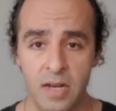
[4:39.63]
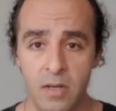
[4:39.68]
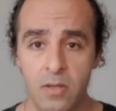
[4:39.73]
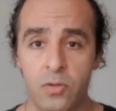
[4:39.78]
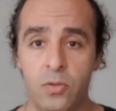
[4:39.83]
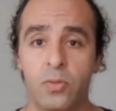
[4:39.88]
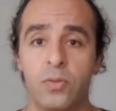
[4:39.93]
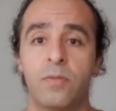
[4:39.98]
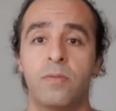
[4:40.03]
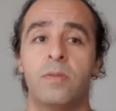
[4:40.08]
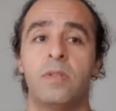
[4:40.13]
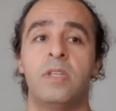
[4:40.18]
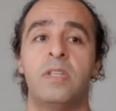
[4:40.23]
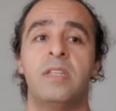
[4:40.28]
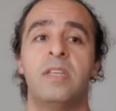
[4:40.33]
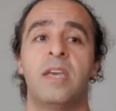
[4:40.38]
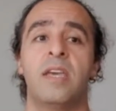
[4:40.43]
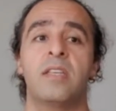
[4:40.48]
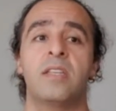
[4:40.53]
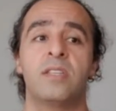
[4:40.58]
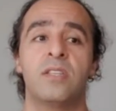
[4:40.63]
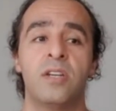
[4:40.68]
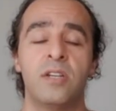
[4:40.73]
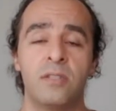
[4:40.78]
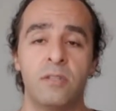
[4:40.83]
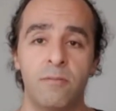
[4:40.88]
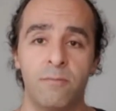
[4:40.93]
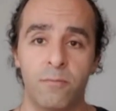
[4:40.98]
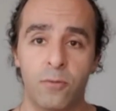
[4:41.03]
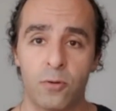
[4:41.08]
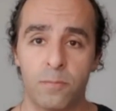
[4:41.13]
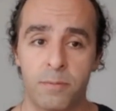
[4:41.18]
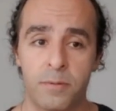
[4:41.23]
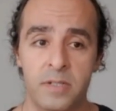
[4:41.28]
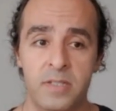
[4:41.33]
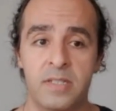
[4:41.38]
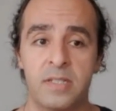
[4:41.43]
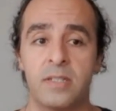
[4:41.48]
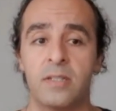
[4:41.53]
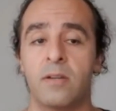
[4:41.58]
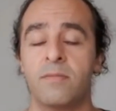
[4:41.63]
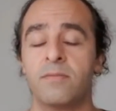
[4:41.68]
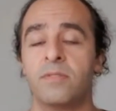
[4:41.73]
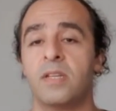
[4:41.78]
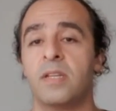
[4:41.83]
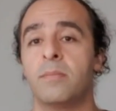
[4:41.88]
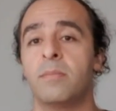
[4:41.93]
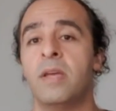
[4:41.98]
could detect 34% of them